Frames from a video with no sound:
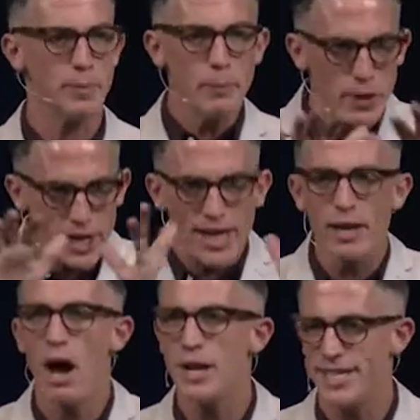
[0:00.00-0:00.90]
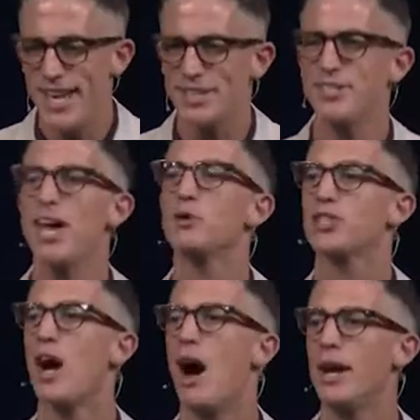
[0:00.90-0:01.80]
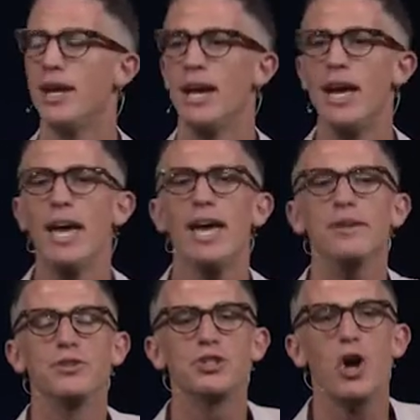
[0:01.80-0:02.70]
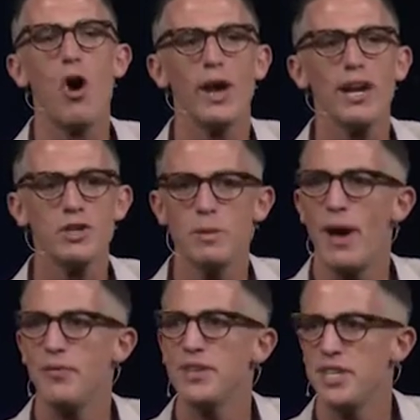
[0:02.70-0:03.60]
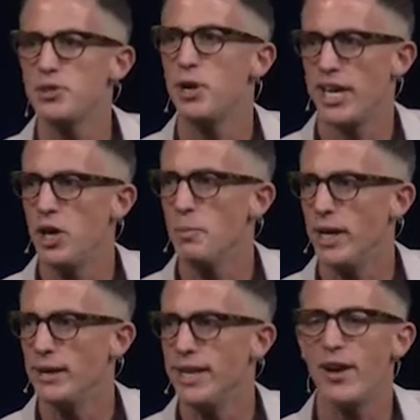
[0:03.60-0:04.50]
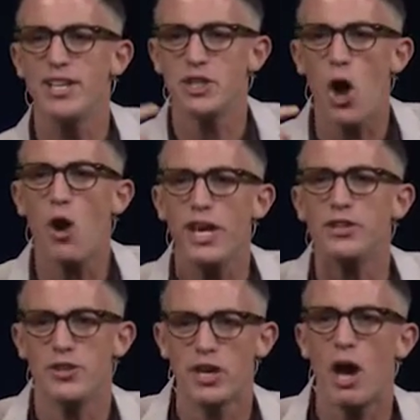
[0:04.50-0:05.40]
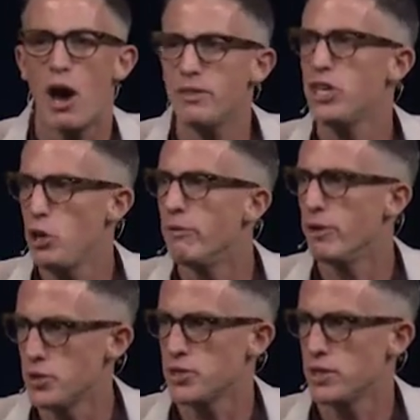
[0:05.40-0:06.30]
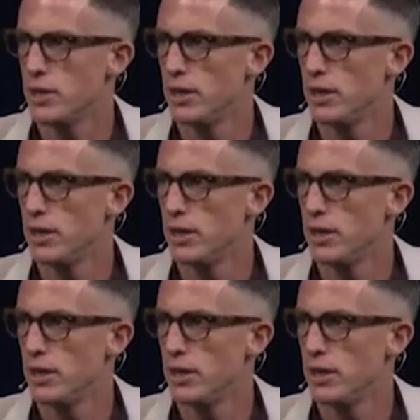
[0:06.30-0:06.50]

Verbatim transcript: Let me put it in context. Tells God, if Saul hears about this, he's going to kill me. Now, he's talking to the God of the universe.